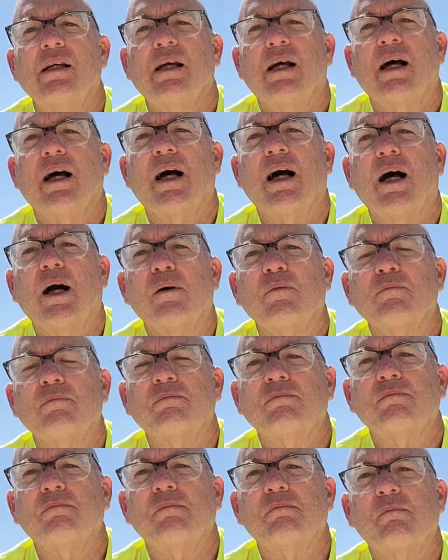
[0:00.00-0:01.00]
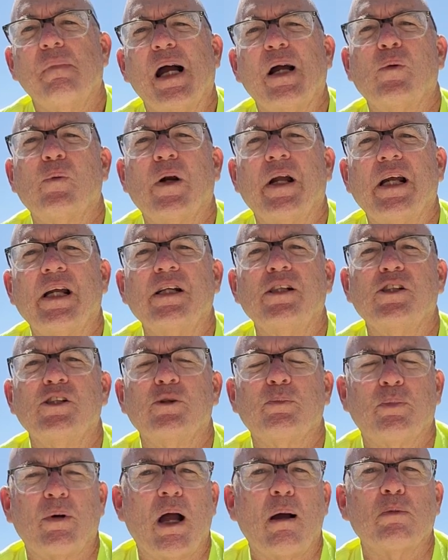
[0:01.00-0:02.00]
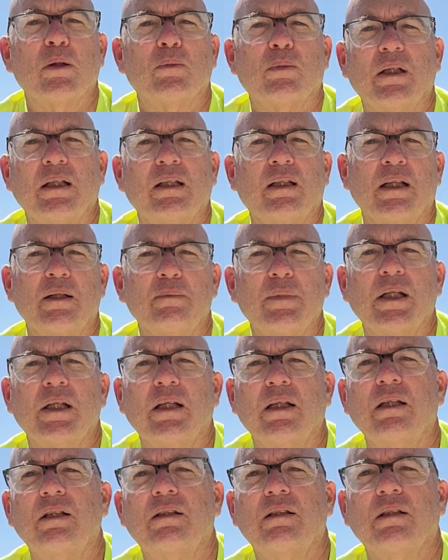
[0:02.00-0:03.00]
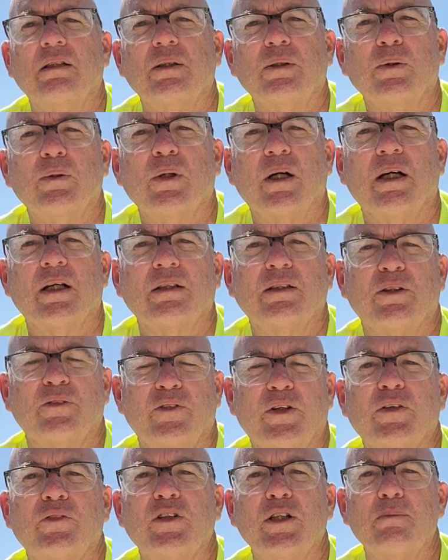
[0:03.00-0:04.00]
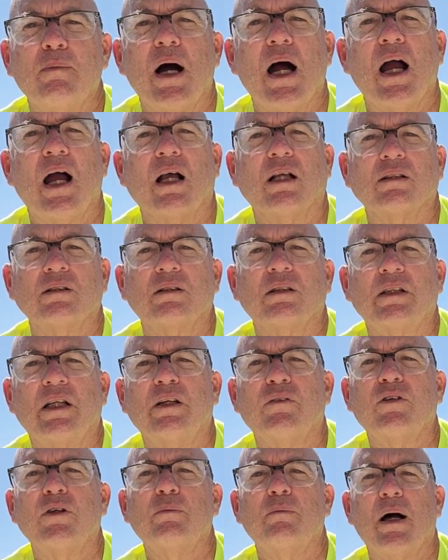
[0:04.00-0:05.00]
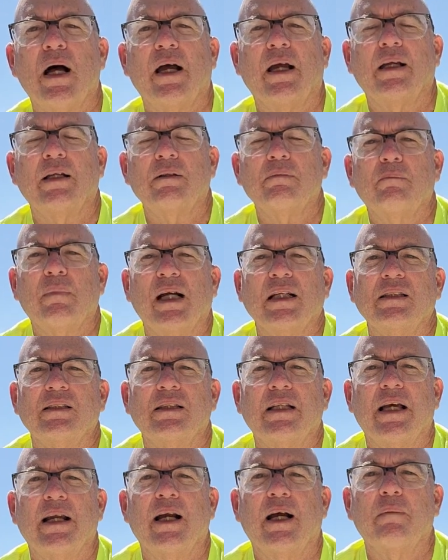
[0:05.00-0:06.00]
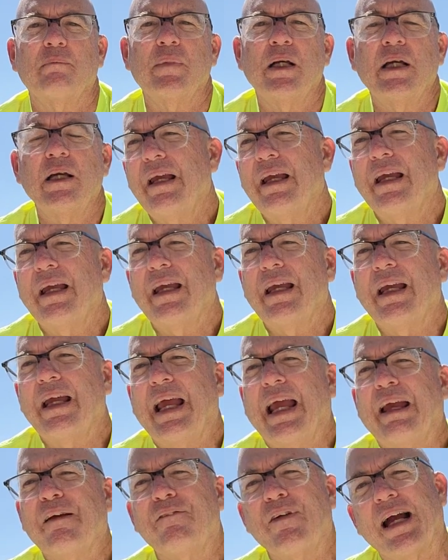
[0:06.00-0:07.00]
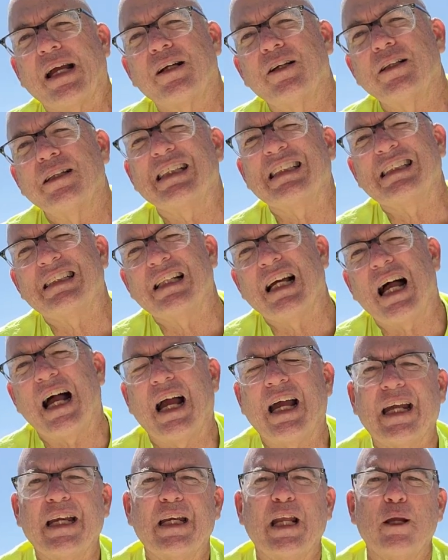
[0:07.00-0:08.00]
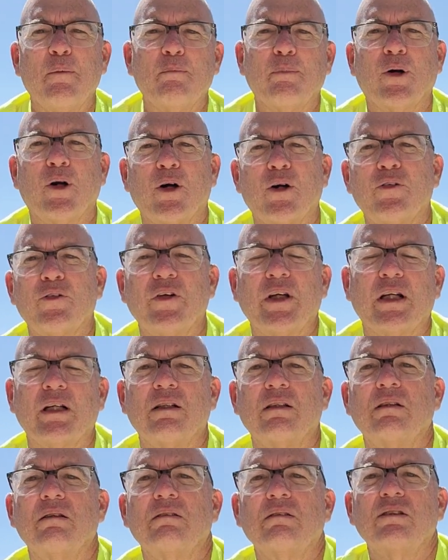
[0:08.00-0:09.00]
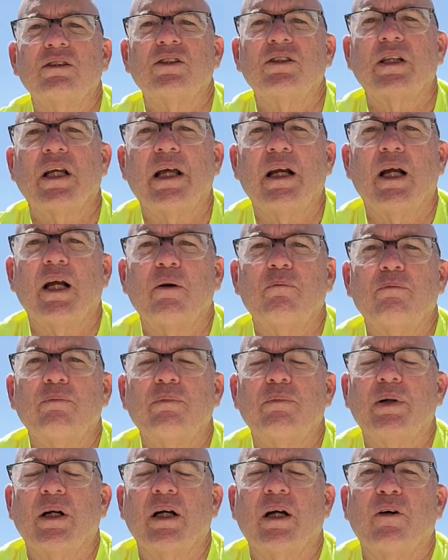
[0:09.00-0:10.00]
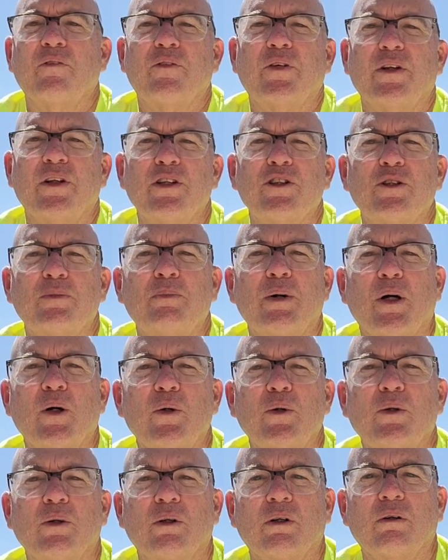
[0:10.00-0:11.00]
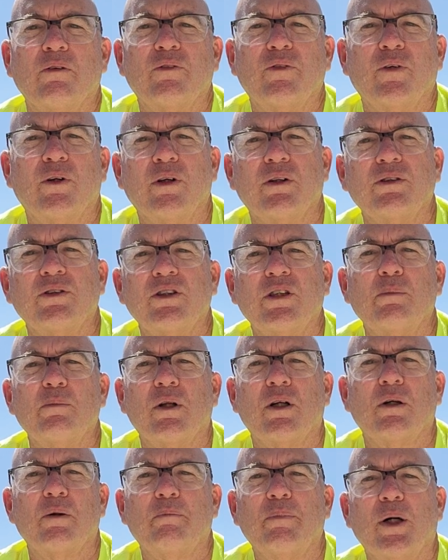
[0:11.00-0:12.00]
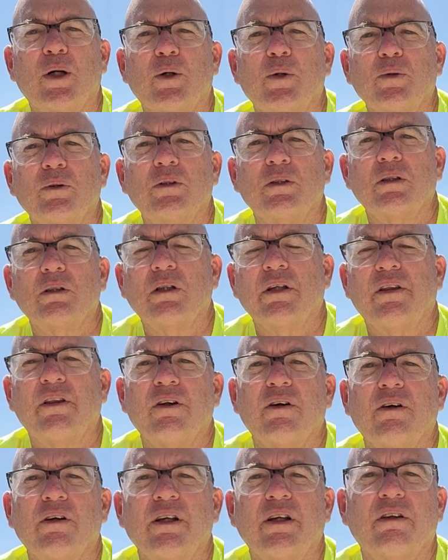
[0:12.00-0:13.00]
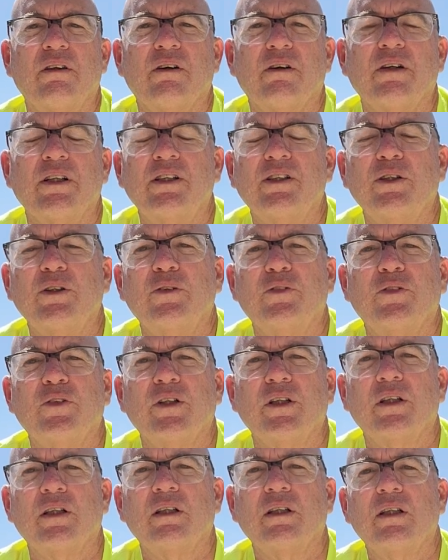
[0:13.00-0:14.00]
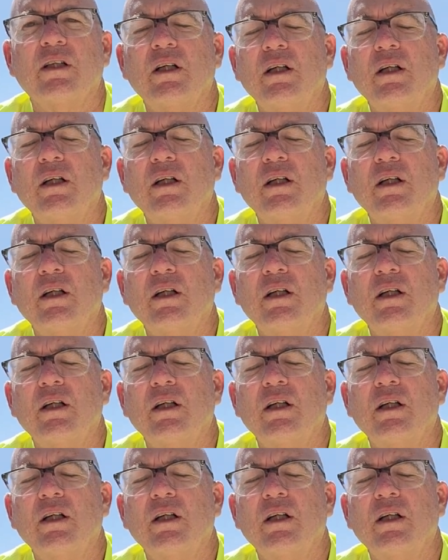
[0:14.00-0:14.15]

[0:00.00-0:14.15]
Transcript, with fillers: um, my range is probably limited to, uh, to 50 miles given my, my setup. If I could design a perfect setup uh, for this boat or for a similar boat, 30, 32 footer,